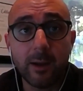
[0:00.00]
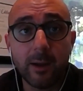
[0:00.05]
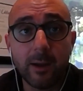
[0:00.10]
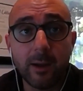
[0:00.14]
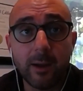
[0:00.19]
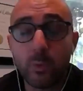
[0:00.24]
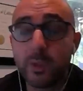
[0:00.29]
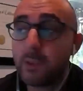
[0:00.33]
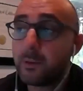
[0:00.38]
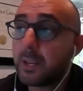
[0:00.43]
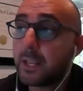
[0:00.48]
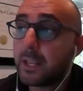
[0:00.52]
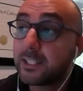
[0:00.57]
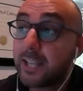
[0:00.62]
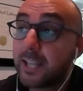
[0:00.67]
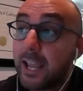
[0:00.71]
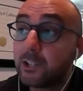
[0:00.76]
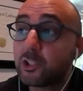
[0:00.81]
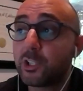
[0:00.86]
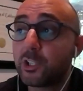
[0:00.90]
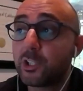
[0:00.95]
We
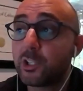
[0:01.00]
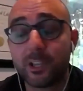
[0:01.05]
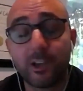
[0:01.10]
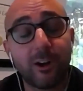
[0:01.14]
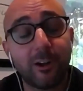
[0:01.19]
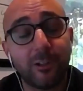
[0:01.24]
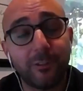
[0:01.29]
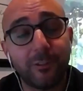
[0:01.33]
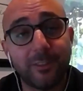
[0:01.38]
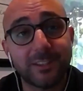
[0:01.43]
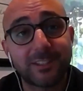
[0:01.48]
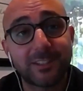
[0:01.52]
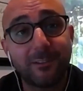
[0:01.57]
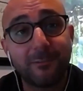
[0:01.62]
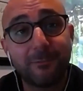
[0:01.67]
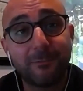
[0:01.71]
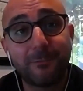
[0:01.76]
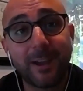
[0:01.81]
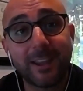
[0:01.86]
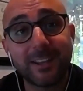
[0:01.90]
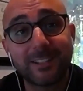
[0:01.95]
intentionally called this
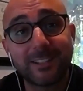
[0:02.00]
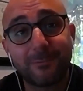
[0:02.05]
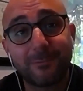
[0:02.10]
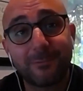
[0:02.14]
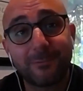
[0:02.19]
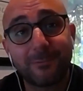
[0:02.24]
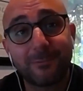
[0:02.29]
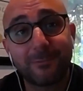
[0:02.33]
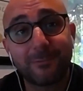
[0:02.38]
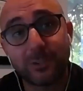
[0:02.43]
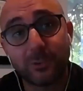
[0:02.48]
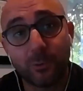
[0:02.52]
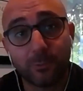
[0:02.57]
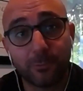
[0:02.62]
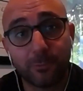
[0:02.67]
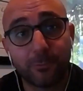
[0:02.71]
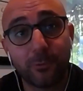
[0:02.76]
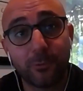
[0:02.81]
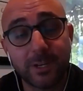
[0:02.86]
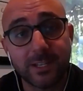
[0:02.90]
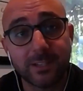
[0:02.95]
fight, flight, or
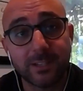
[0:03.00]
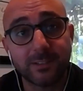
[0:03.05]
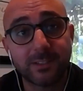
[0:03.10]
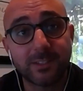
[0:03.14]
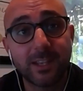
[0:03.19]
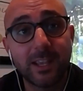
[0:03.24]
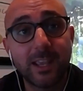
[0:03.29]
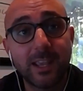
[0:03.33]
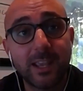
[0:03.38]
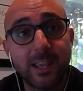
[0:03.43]
freeze,